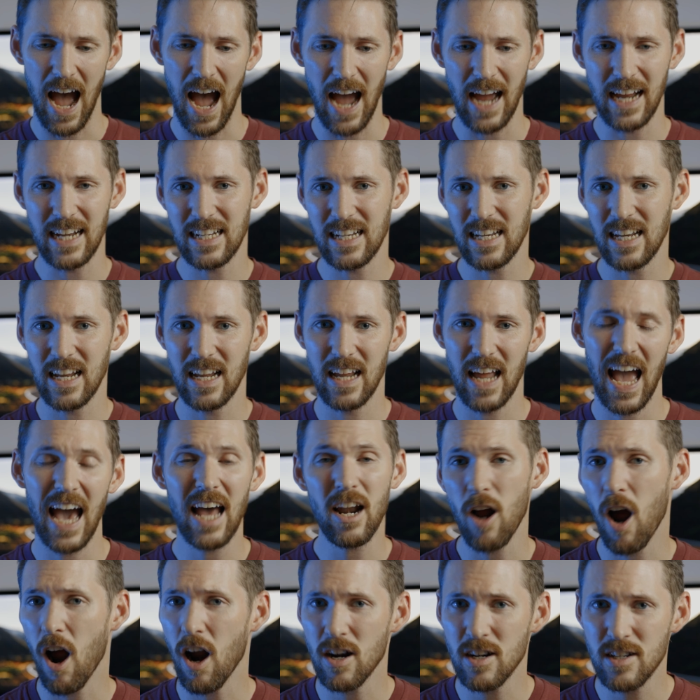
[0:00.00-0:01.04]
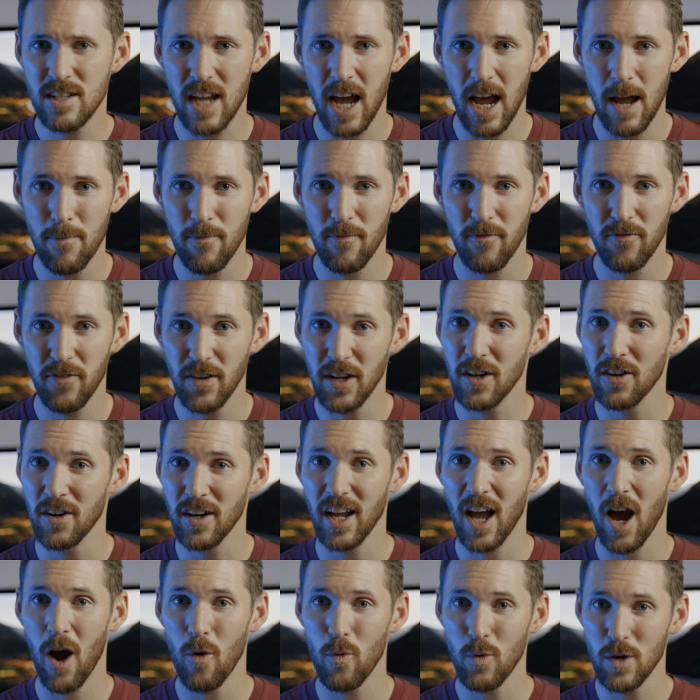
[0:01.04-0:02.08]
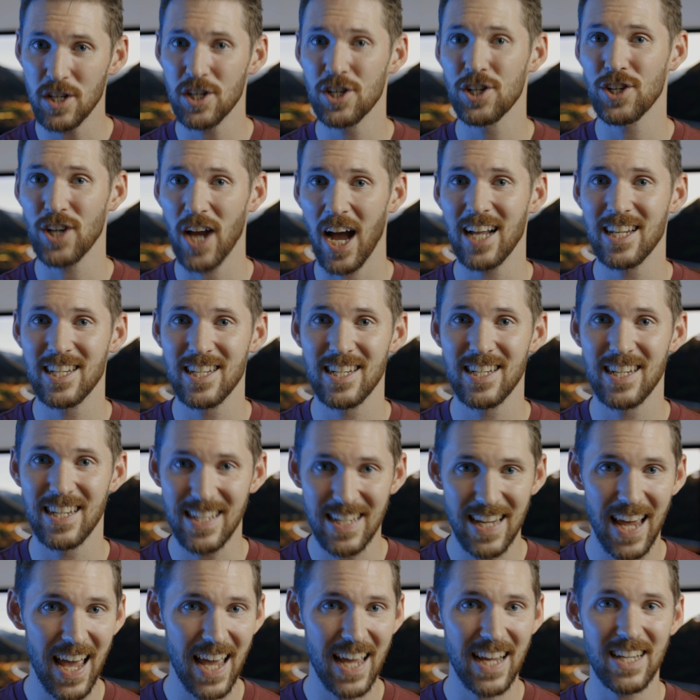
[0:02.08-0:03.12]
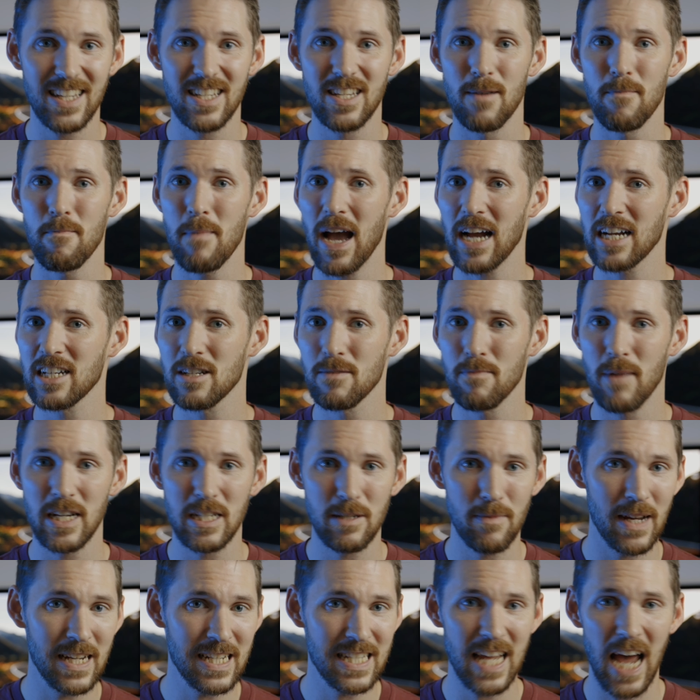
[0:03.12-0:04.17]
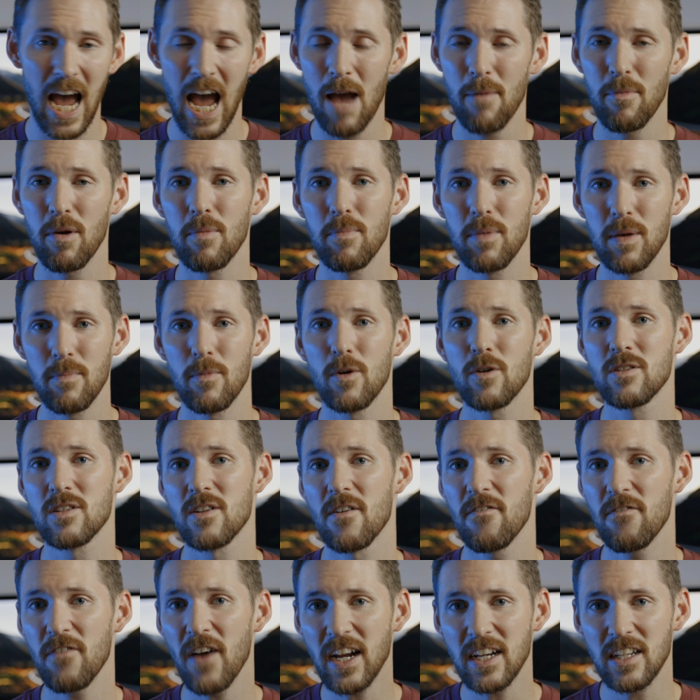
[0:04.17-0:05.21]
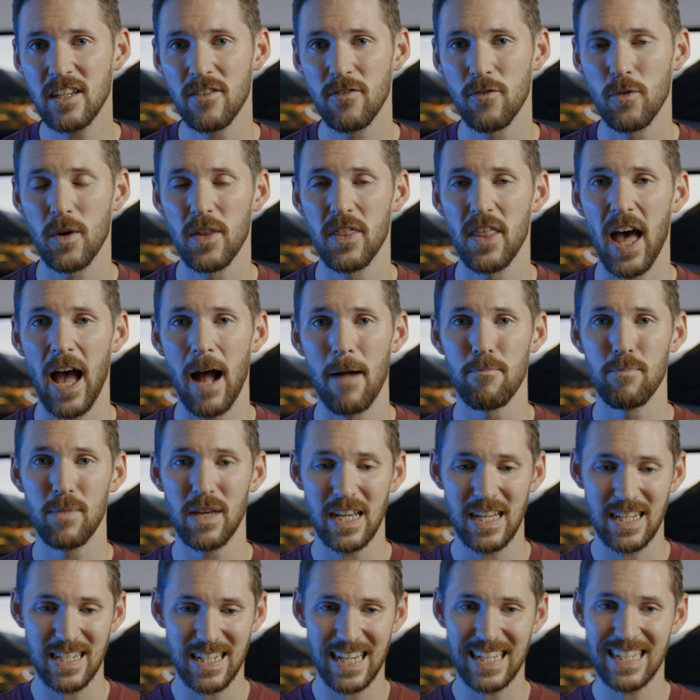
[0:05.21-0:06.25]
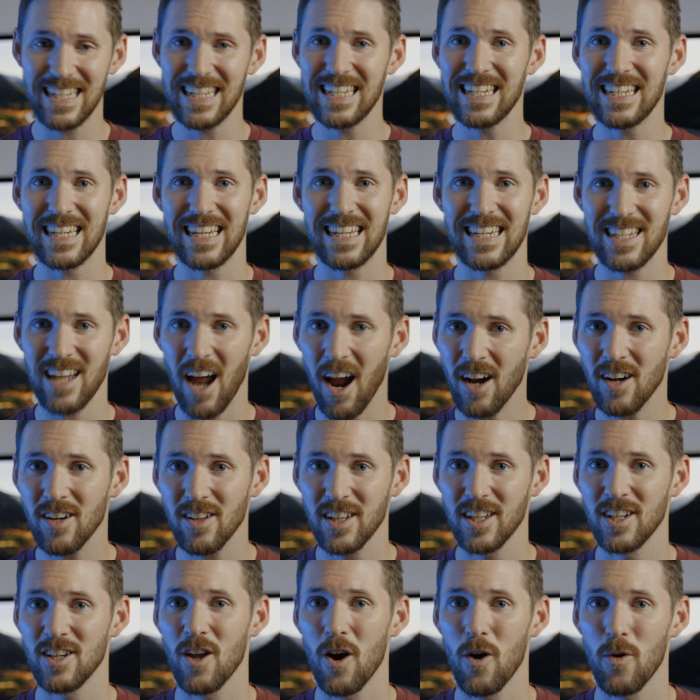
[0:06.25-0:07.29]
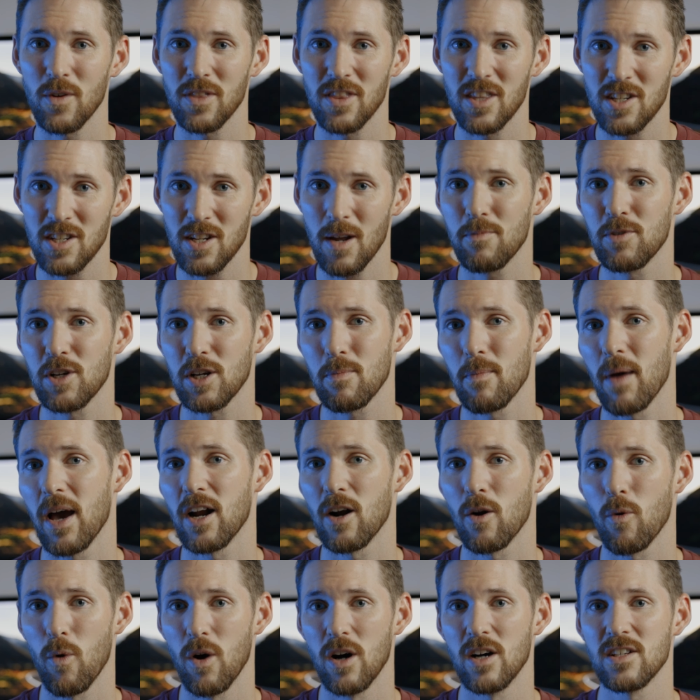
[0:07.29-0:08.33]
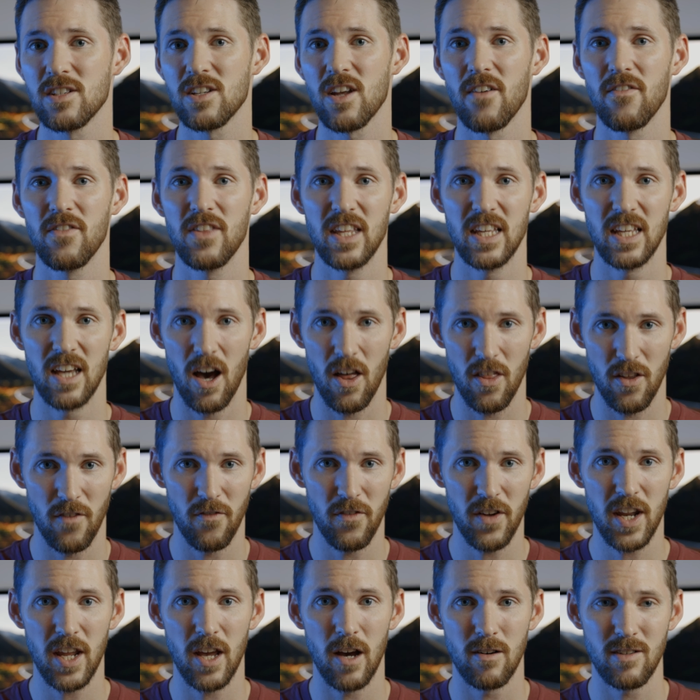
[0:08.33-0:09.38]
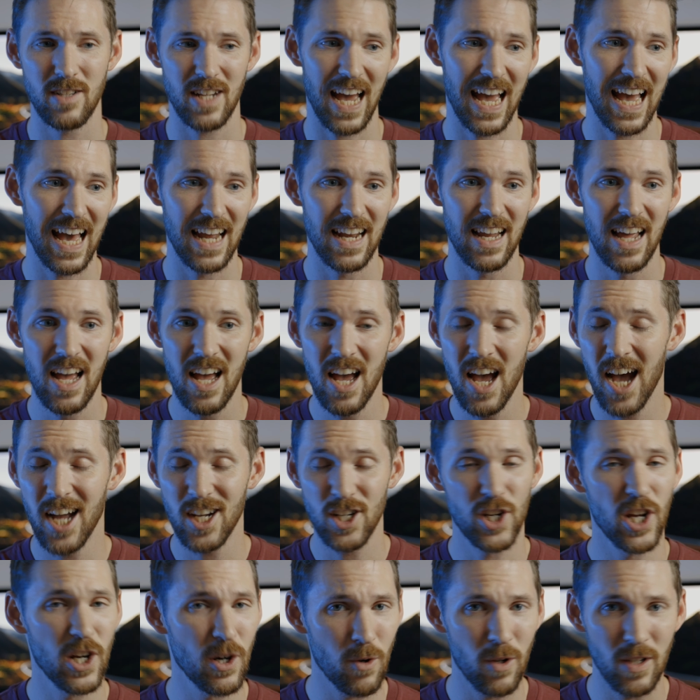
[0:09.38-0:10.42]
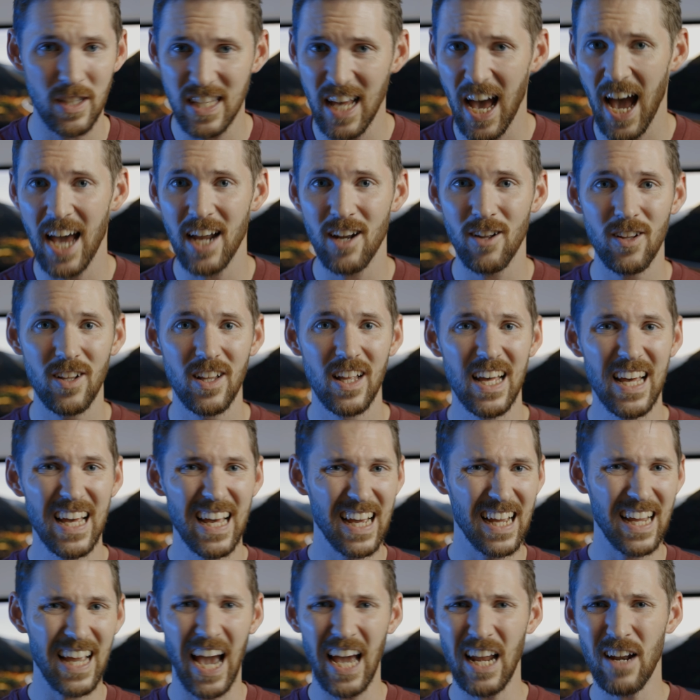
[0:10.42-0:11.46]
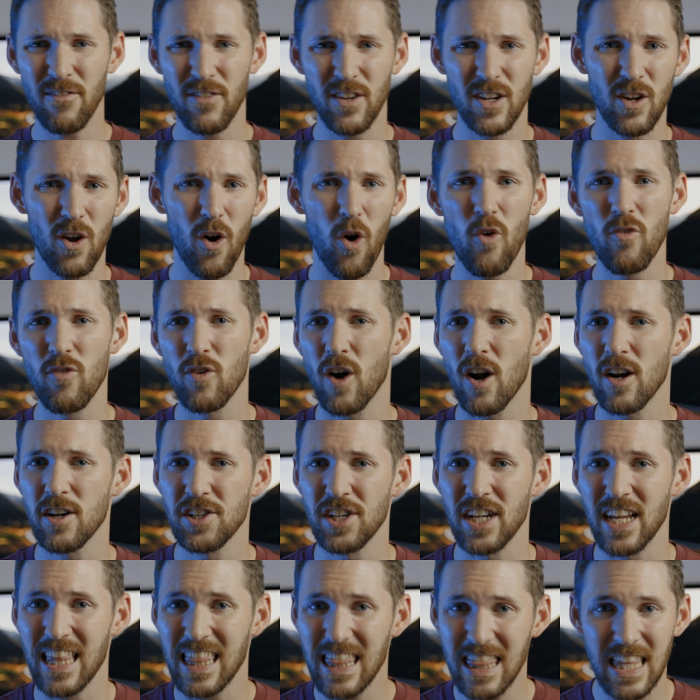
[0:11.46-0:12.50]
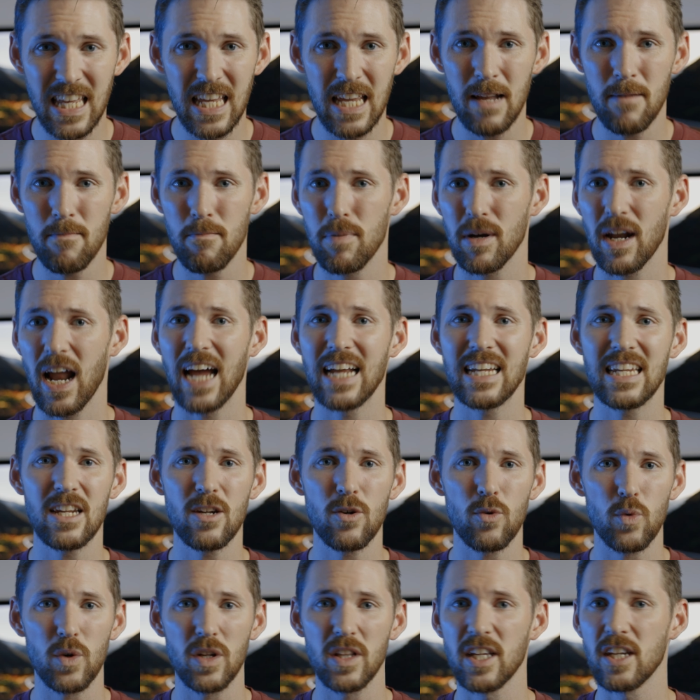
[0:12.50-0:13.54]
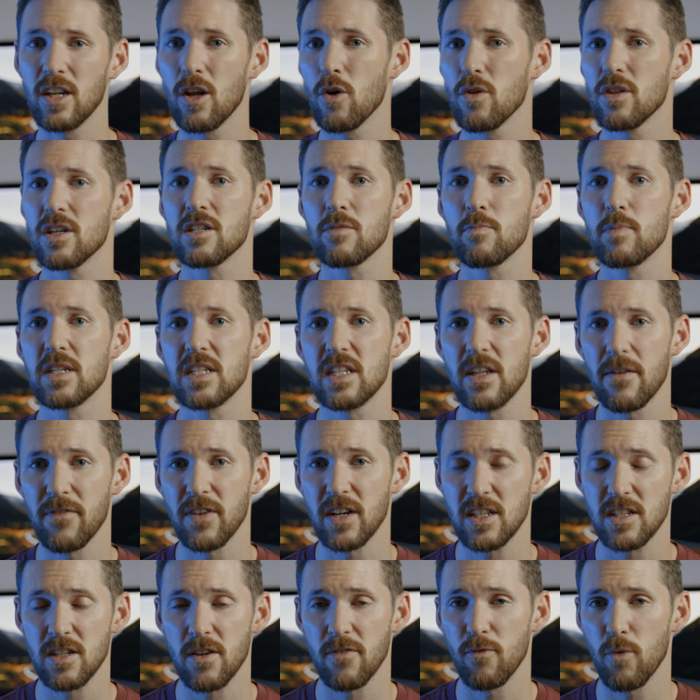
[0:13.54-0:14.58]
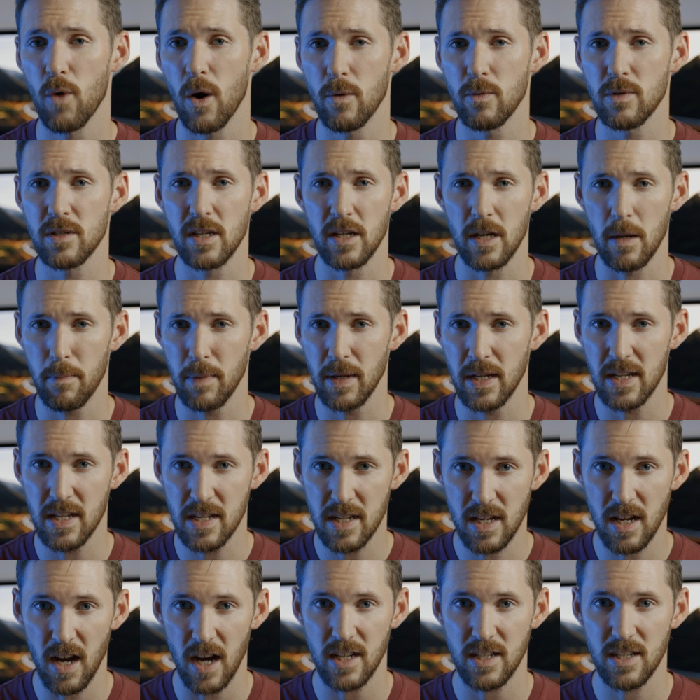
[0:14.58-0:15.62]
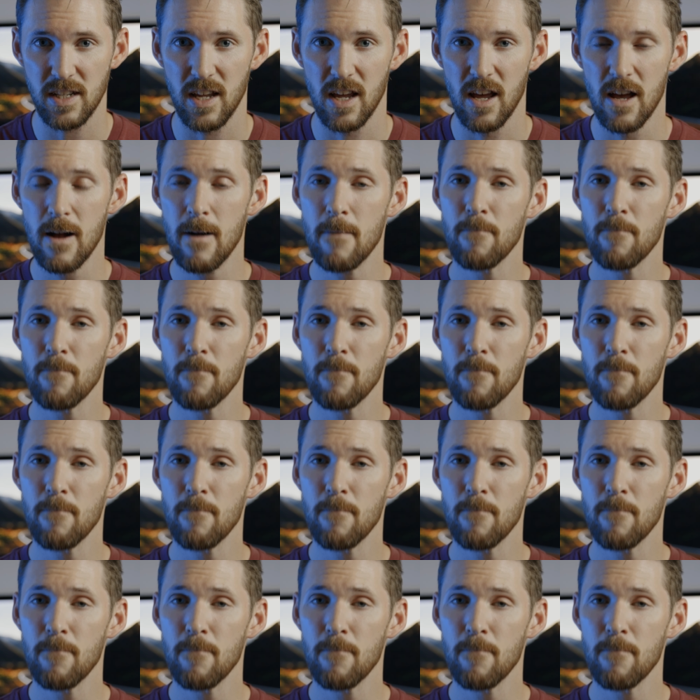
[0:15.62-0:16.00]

I had a hard time figuring out which shots to take to maximize my time and be most effective with that because I didn't entirely know what the subject matter was of the other videos. I had a general title and kind of an overarching theme, but I didn't really know the specifics of what was going to be discussed.